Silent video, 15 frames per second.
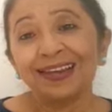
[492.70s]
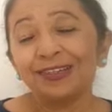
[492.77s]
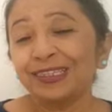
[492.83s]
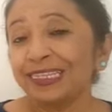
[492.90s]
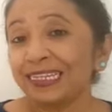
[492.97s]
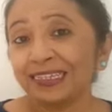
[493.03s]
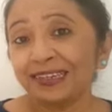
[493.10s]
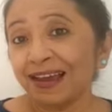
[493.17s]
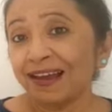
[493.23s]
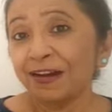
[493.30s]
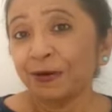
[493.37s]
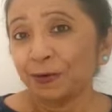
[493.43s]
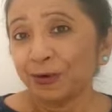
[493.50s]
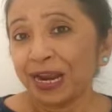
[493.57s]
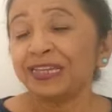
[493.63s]
These are
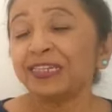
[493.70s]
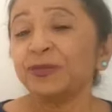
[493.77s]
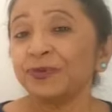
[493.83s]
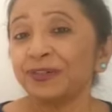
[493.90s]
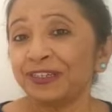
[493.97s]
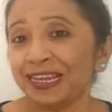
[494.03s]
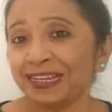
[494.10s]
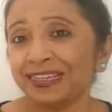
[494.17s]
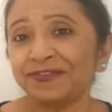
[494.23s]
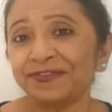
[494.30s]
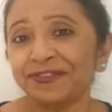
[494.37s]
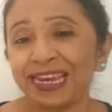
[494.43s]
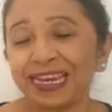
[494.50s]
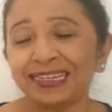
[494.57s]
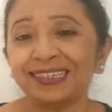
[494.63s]
known as possessive
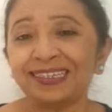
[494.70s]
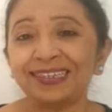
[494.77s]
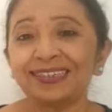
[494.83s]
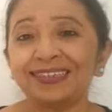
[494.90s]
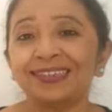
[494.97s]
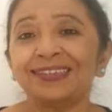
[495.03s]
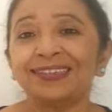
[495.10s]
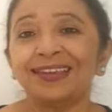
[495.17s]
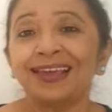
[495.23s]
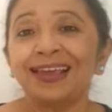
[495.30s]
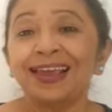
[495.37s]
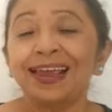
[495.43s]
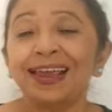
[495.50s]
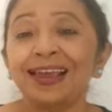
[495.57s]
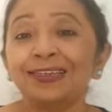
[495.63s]
cases.
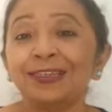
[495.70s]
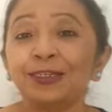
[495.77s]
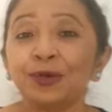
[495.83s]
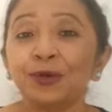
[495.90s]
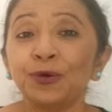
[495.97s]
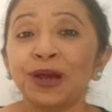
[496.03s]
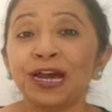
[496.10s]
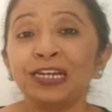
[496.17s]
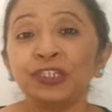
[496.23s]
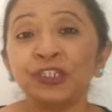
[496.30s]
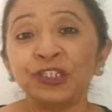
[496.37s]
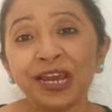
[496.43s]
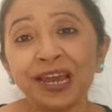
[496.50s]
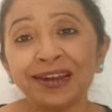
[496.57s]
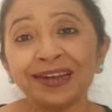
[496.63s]
So a
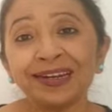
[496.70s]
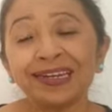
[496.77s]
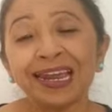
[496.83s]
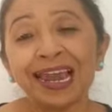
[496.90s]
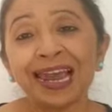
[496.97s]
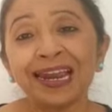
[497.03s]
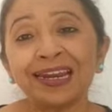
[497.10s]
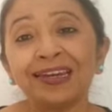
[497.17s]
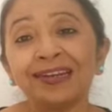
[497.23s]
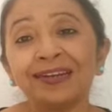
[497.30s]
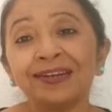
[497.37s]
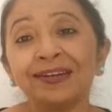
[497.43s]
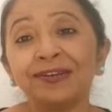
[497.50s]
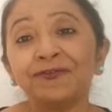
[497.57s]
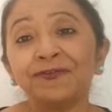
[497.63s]
gerund can
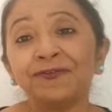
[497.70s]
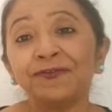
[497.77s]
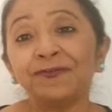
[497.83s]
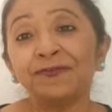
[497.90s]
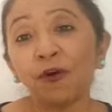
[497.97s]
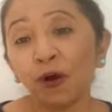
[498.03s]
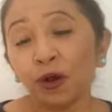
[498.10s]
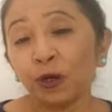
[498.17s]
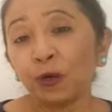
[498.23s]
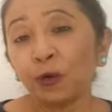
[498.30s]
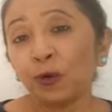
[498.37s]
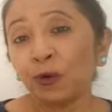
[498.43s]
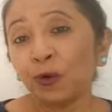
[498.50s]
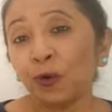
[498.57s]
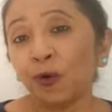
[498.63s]

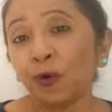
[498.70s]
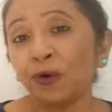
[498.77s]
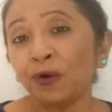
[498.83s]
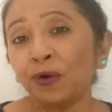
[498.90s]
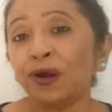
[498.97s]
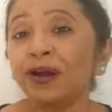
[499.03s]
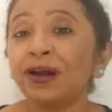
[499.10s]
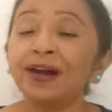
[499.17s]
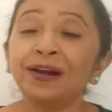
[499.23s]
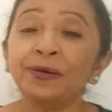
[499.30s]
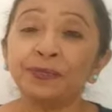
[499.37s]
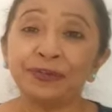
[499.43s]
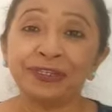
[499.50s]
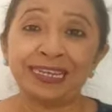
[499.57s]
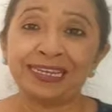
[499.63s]
follow a
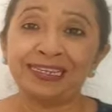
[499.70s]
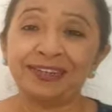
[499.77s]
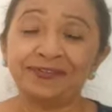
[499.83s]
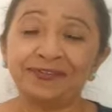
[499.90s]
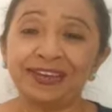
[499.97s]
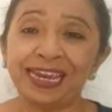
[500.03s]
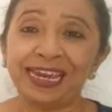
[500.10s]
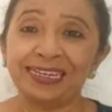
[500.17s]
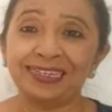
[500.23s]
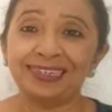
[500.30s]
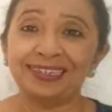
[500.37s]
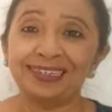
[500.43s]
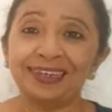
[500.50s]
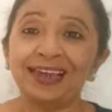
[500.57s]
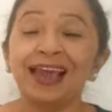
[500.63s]
possessive case.